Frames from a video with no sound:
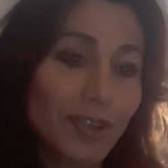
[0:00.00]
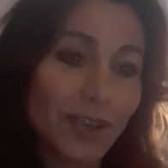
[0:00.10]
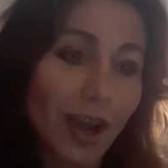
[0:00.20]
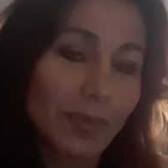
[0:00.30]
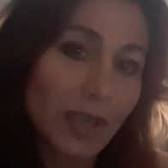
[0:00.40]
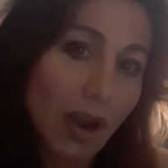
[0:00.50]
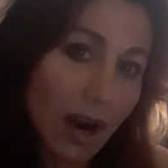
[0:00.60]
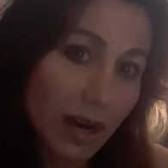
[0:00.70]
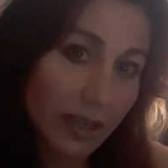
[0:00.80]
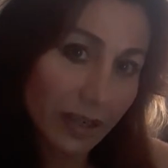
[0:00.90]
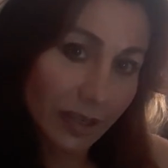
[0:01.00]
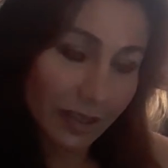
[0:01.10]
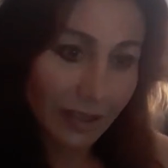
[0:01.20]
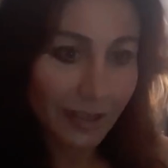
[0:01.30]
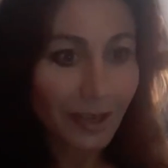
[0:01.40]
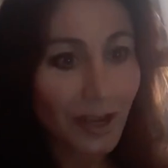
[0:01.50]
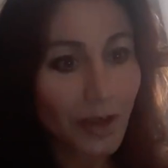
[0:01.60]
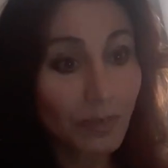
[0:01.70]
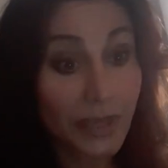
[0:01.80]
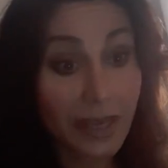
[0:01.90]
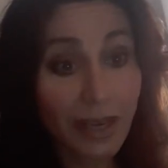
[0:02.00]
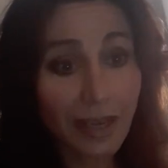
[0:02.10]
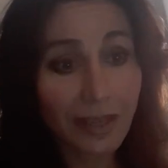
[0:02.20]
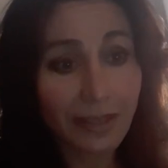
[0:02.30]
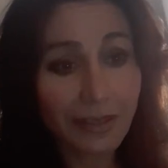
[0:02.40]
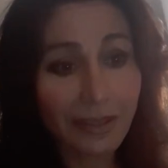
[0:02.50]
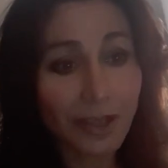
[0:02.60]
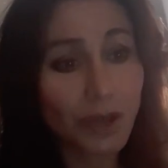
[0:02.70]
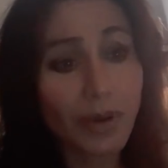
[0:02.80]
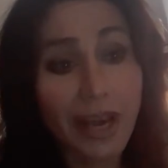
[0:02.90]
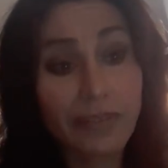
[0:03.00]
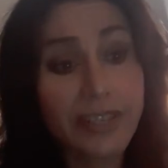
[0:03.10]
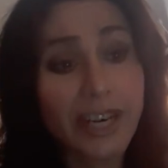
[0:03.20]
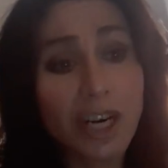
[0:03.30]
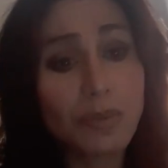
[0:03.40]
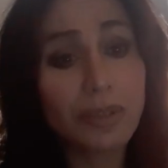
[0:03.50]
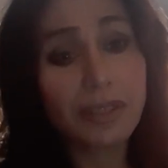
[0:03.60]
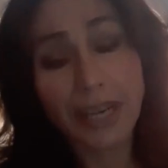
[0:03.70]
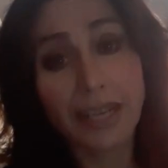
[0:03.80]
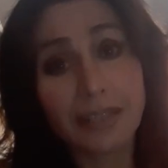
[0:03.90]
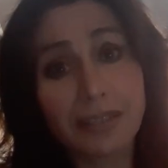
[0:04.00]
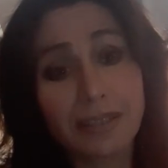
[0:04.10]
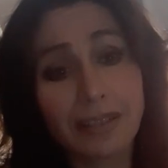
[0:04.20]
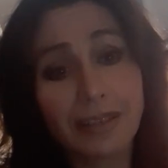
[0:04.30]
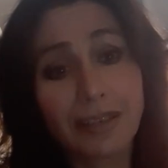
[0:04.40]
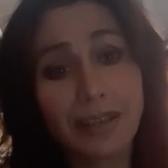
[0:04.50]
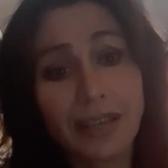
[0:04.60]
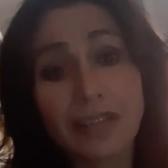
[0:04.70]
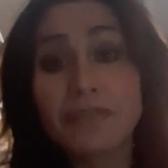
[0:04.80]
jobs harder because you have terrible taste in